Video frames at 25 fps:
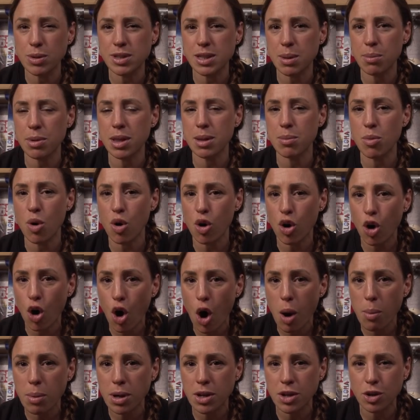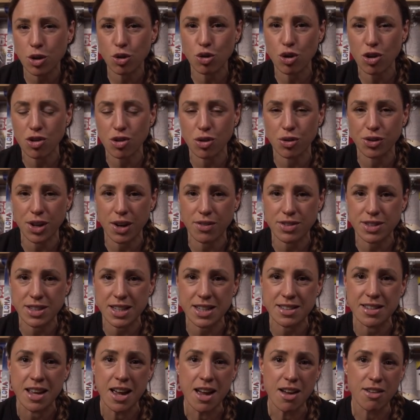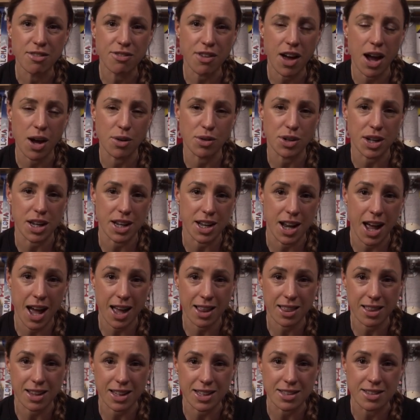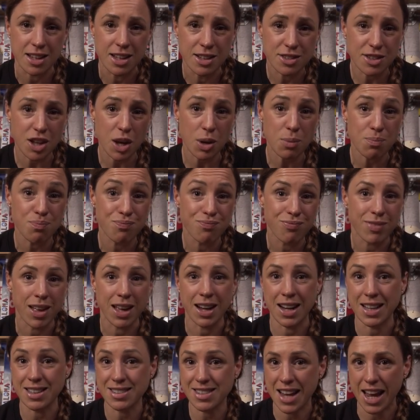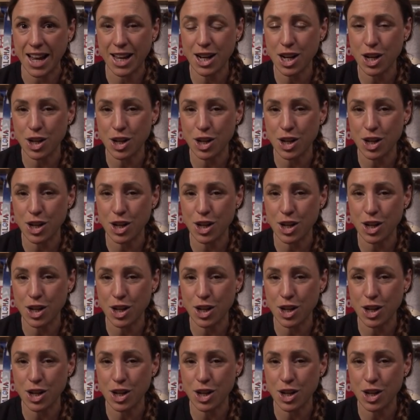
with some of the more common nutritional deficits found in athletes. So let's take a